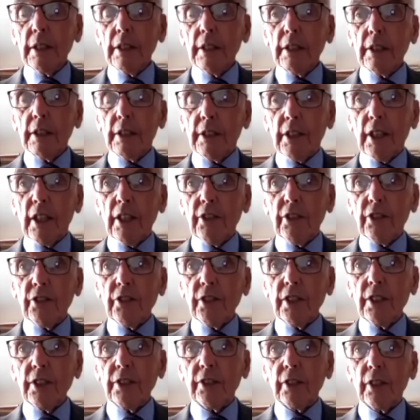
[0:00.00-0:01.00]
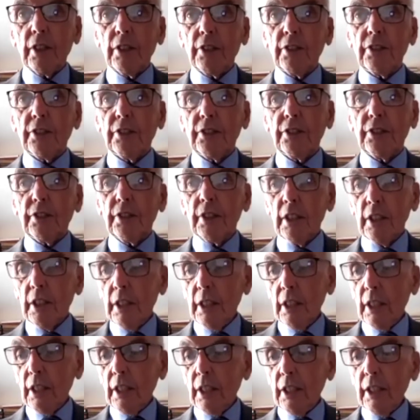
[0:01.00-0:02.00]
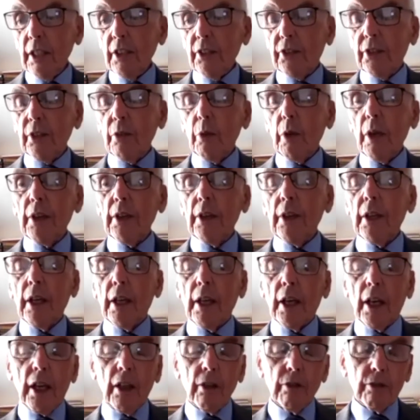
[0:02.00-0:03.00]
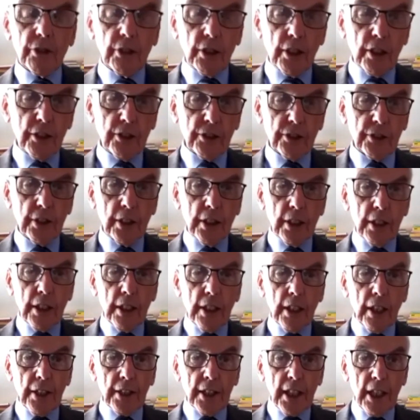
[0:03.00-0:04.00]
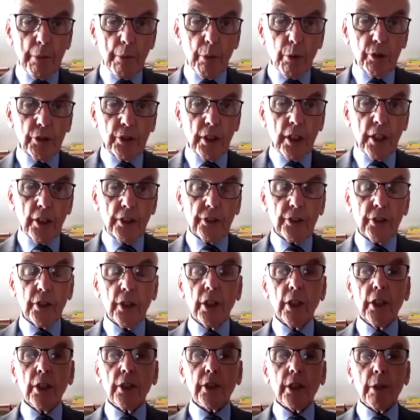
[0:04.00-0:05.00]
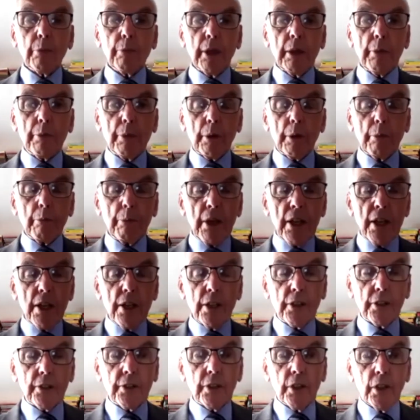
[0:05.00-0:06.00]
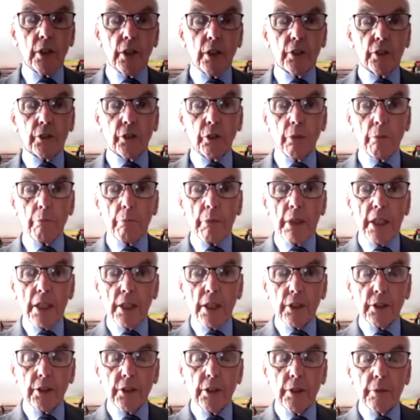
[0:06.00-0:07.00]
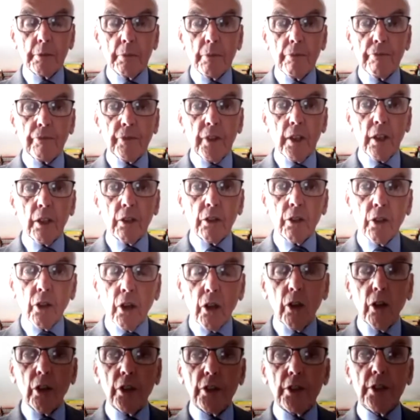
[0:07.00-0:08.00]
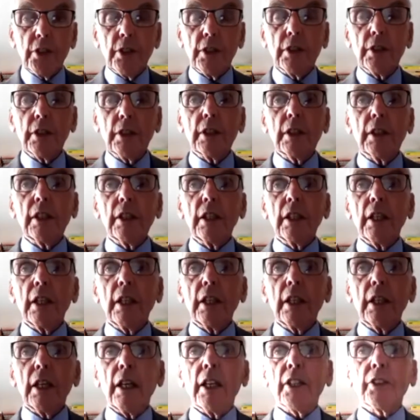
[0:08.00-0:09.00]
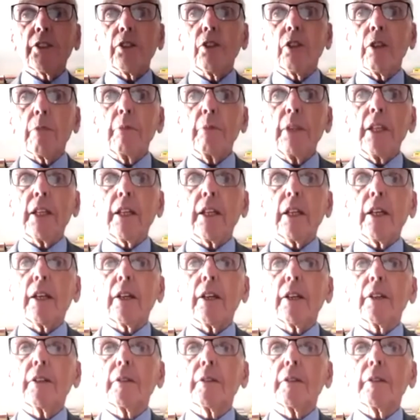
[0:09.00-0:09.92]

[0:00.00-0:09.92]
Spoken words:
Christ Jesus. He's the one that allows us, enables us to be prepared to meet God as our Maker.